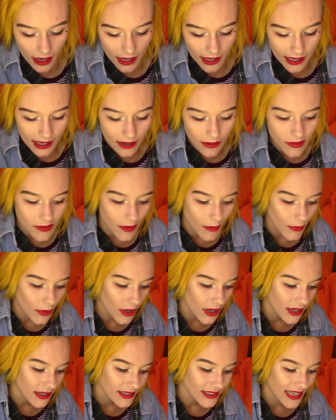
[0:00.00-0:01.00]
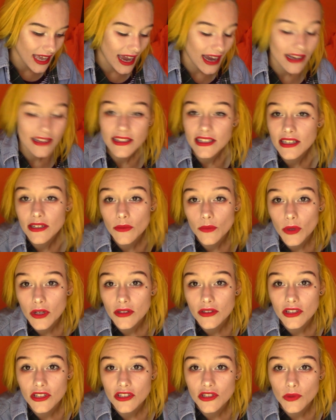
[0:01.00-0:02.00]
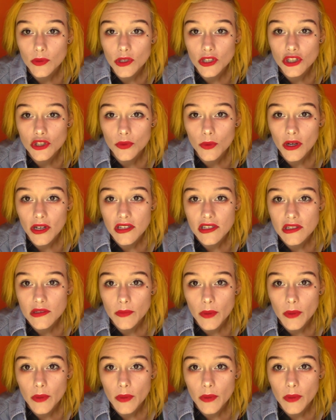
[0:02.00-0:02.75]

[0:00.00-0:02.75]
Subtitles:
I can't remember exactly what the switch was,